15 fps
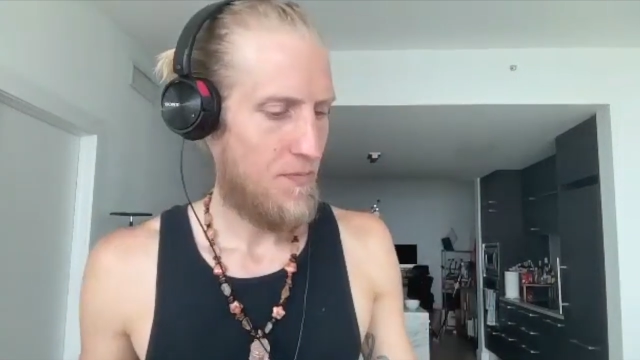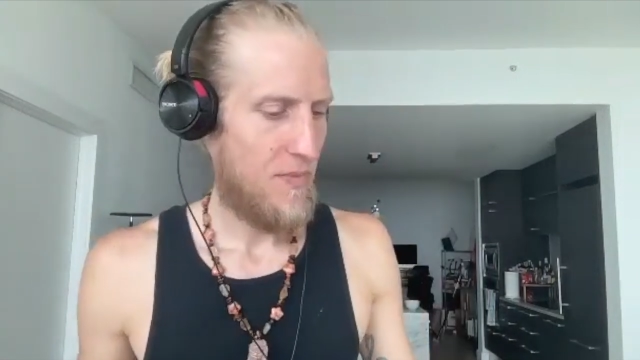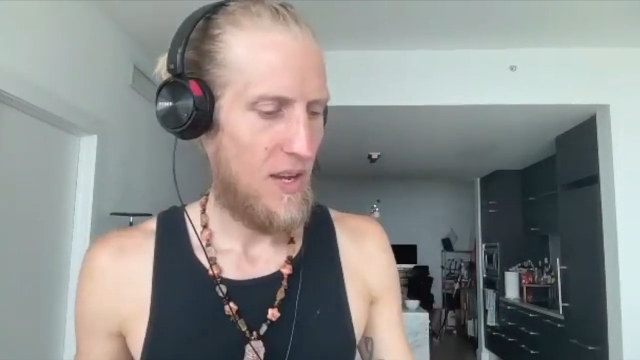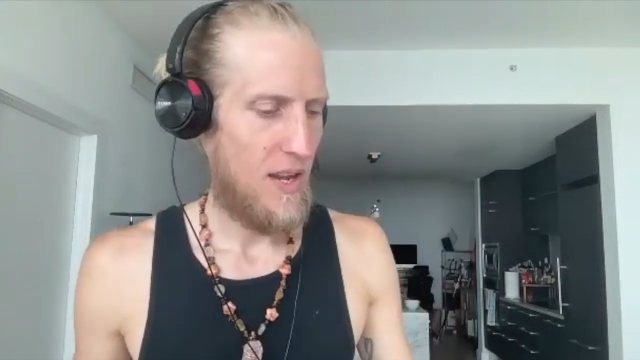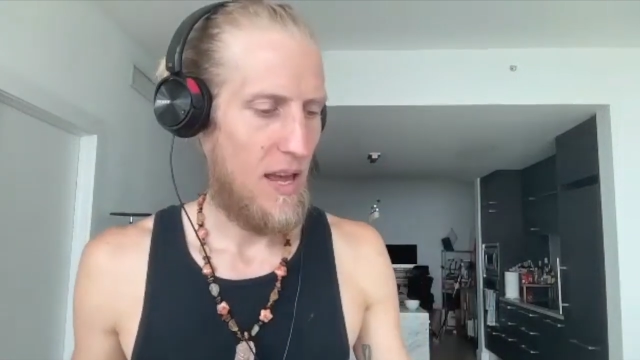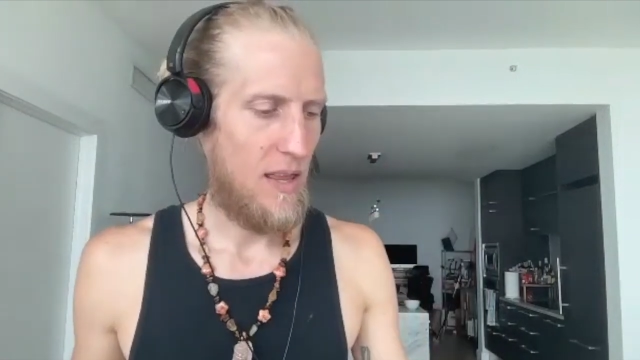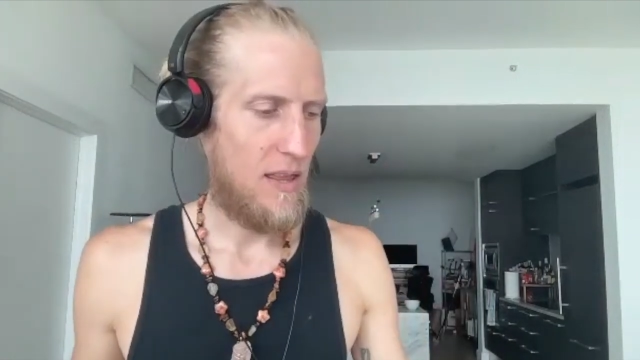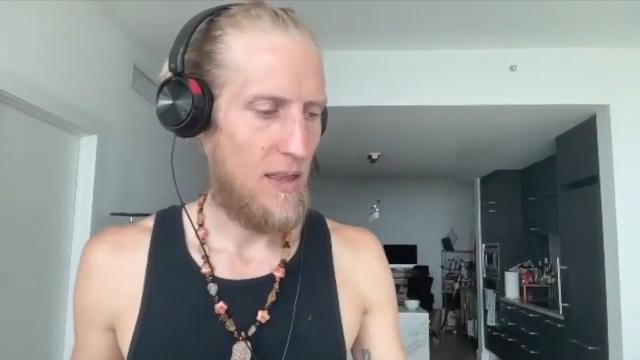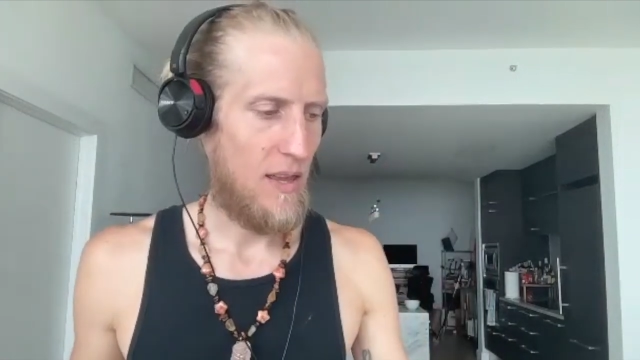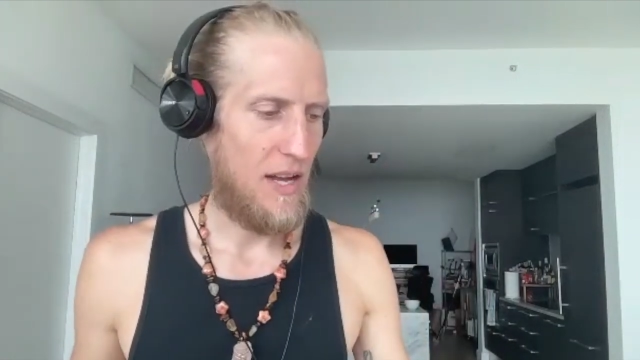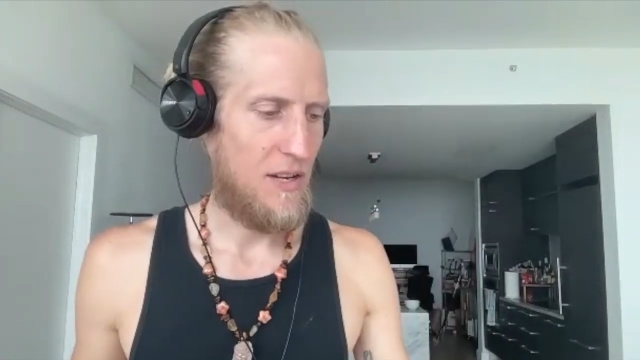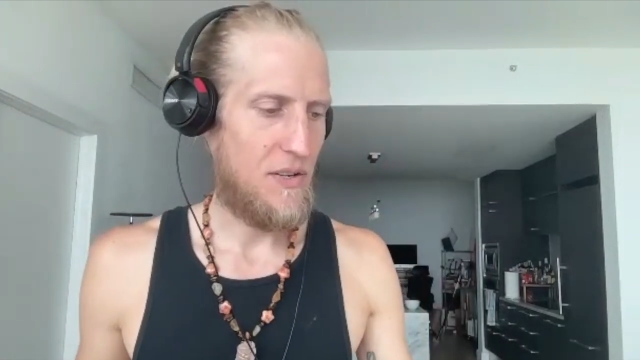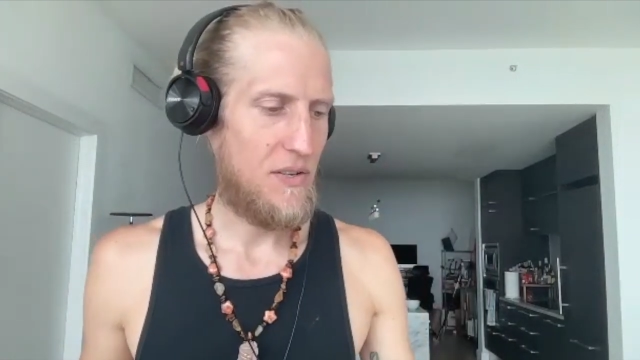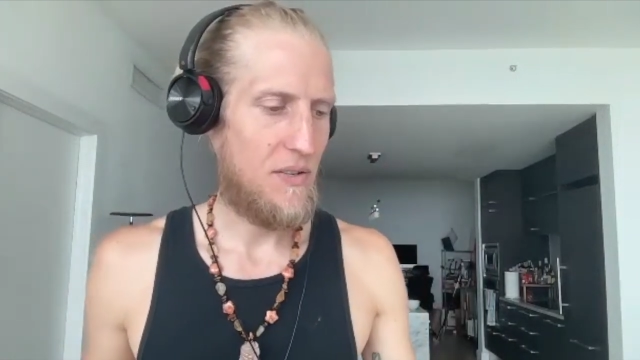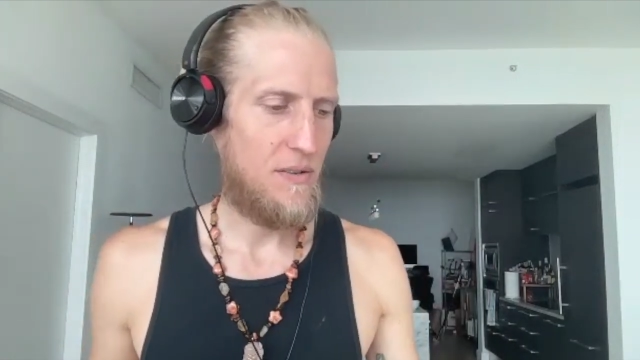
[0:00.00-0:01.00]
and I
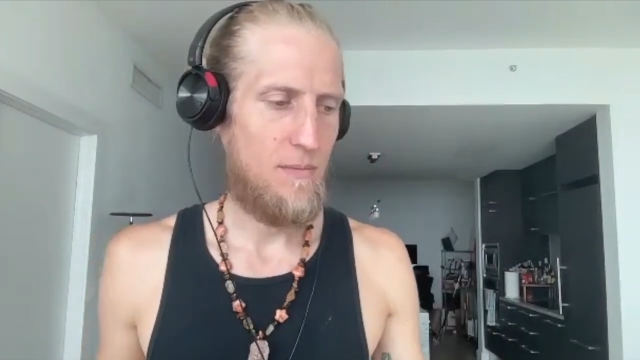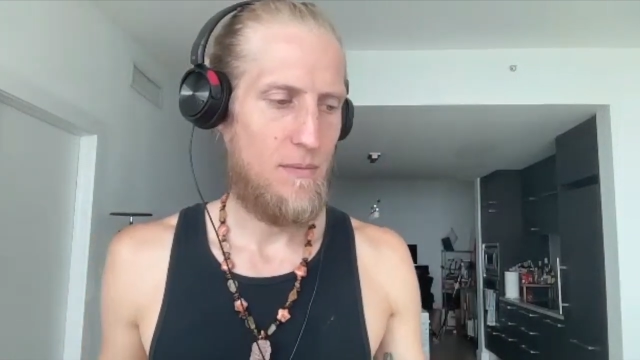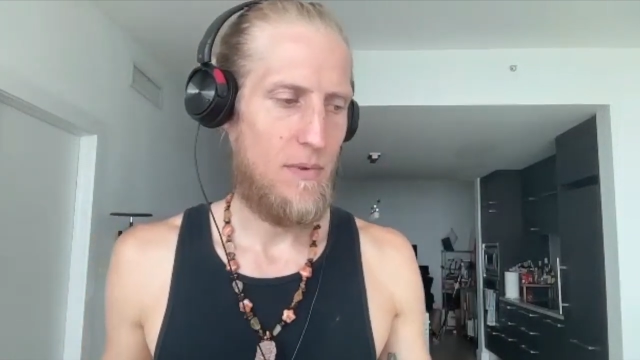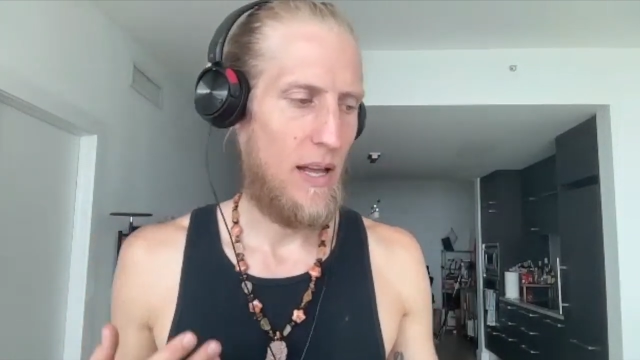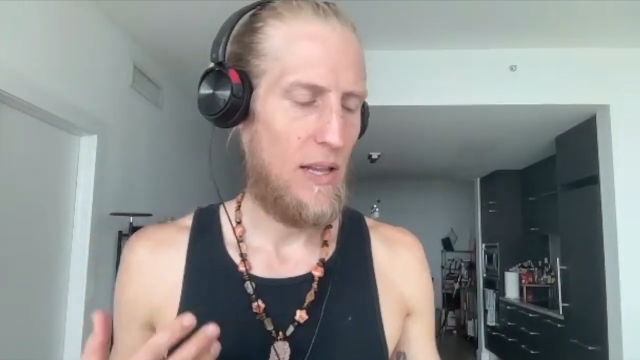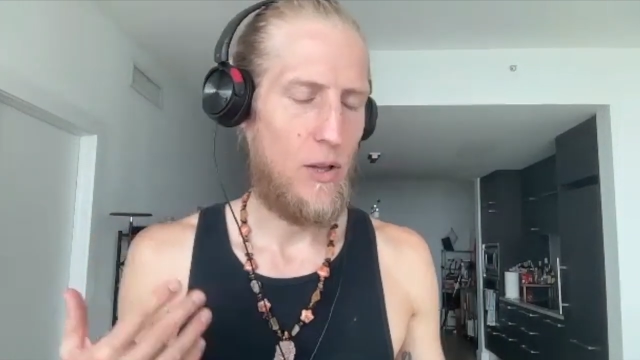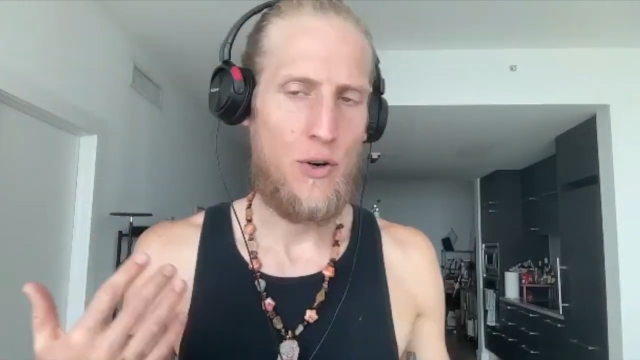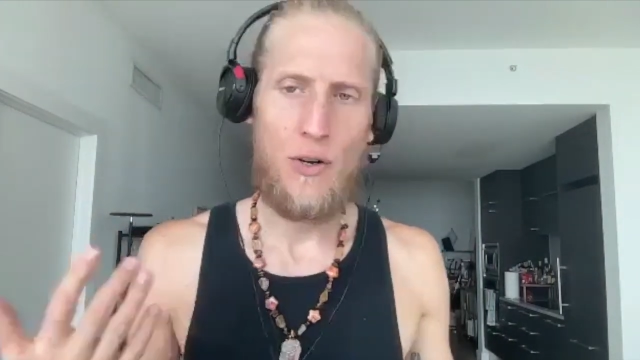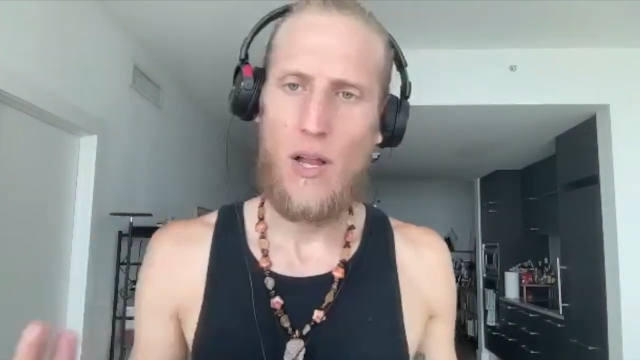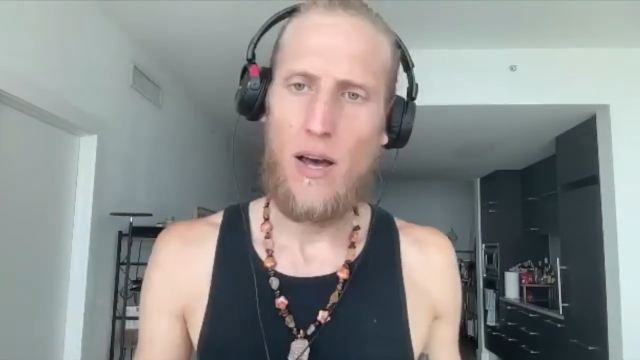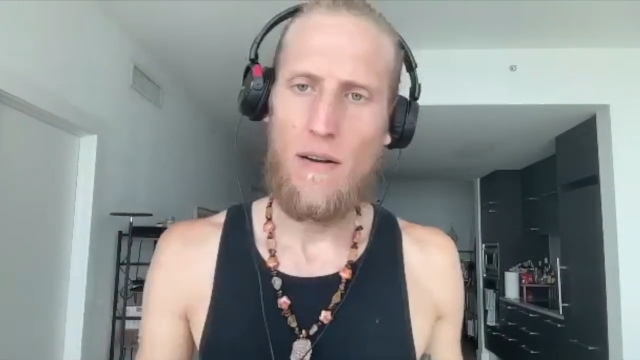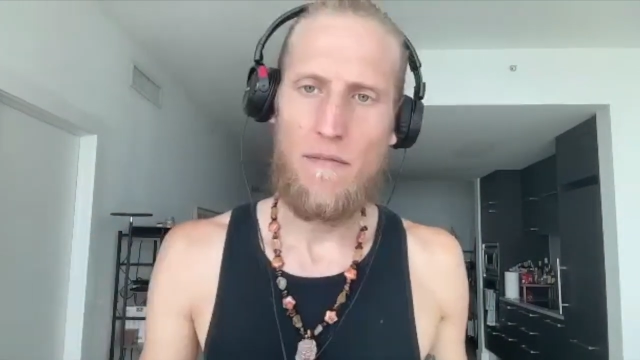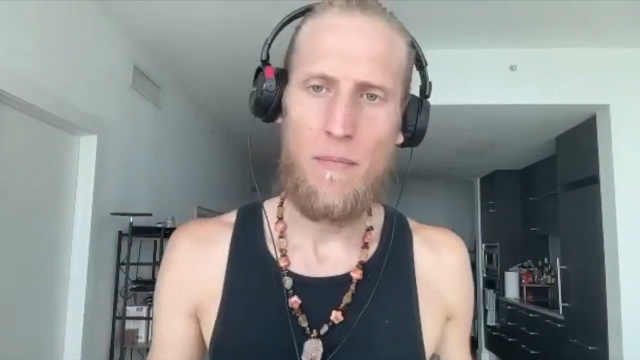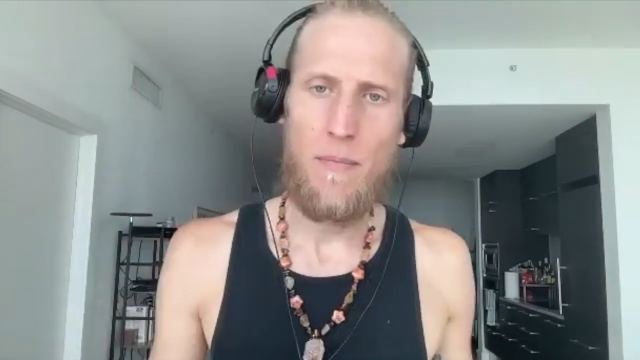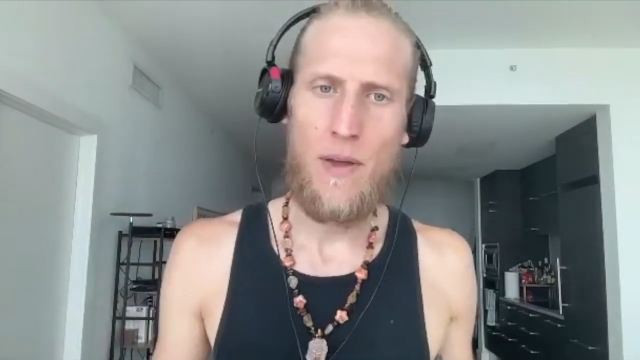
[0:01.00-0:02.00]
just I learned a lot
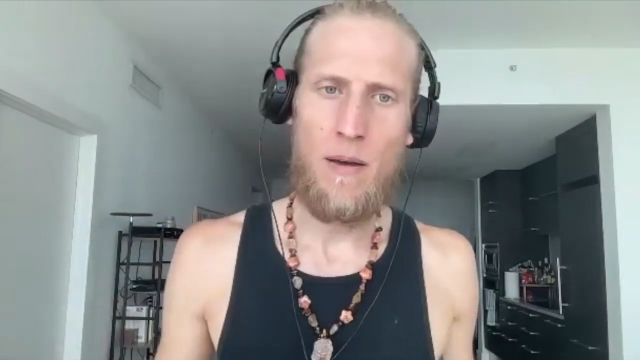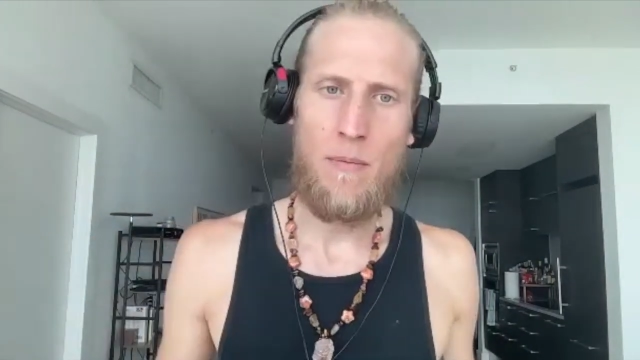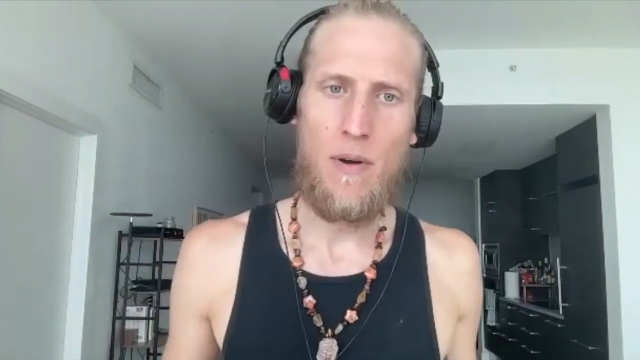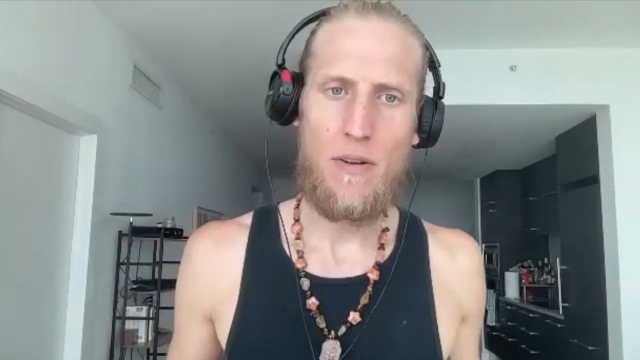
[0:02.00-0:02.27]
from them.